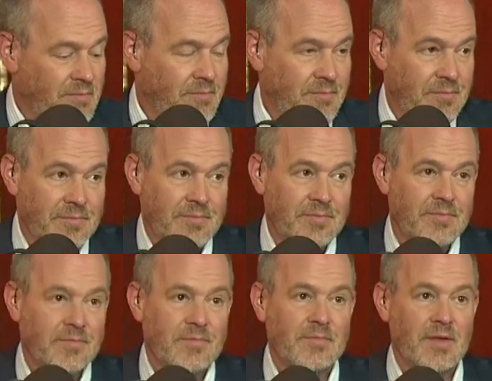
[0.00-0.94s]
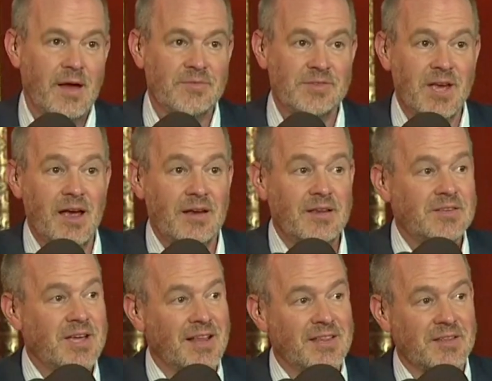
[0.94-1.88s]
that's. I'm saying he's
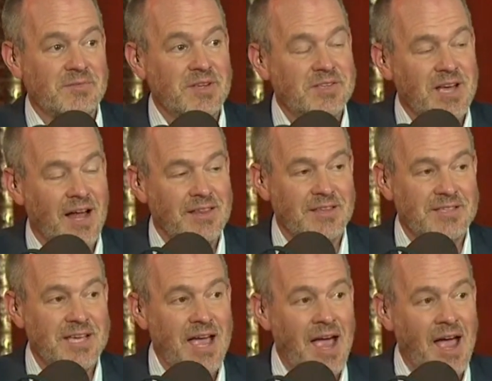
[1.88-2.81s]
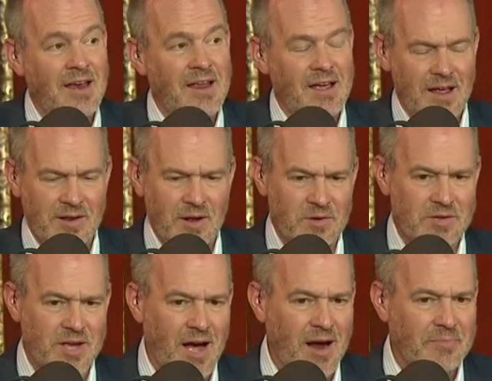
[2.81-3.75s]
got the he's got the tan, rich. and those
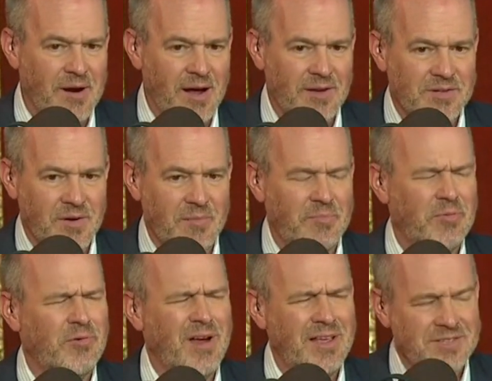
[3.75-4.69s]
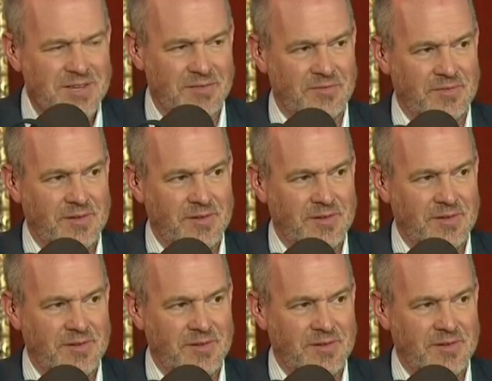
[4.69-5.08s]
eyebrows are impressive.